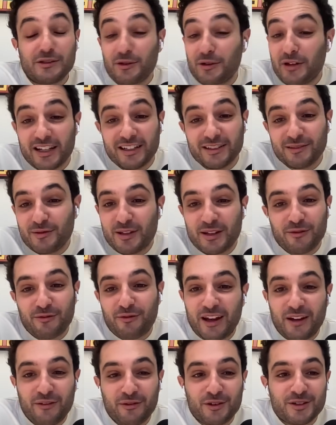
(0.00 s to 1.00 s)
So yeah, that
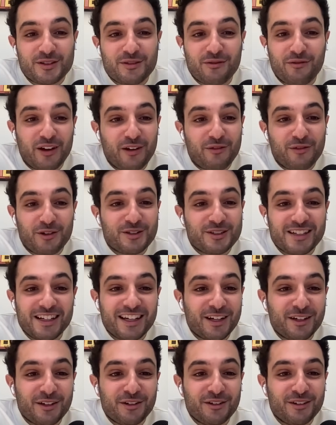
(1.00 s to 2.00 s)
5 years
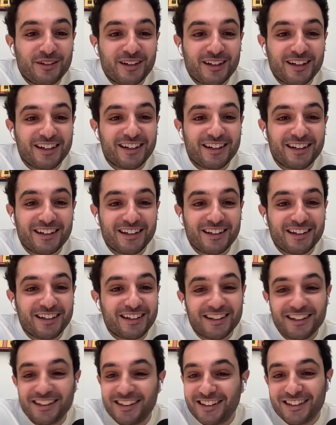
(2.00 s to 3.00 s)
later,
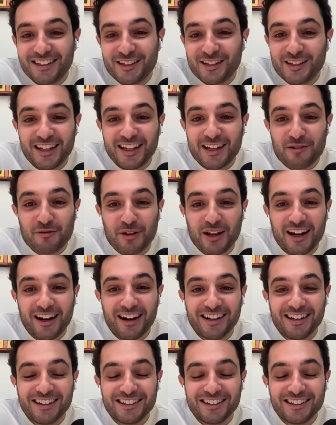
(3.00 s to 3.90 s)
here we are.